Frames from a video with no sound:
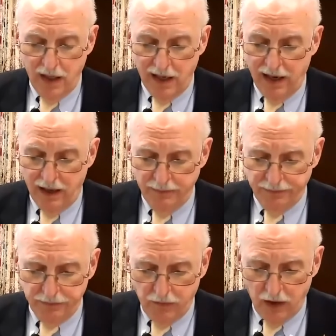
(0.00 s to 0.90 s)
And
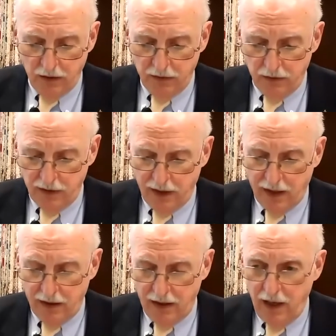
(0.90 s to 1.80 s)

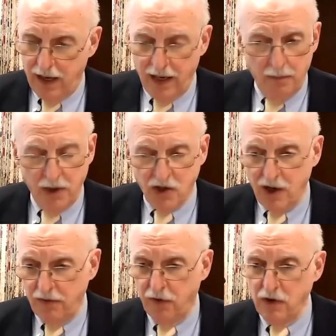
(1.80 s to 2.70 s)
I must
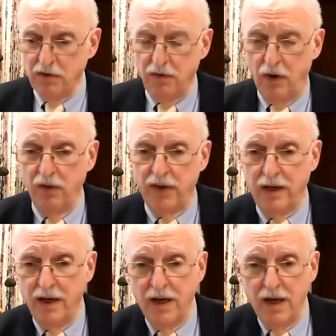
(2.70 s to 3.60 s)
say, first of all,
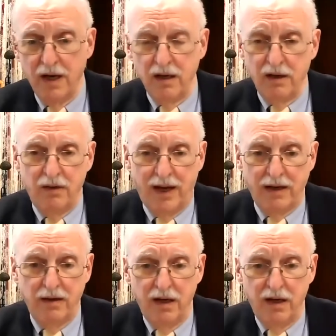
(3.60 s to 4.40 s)
that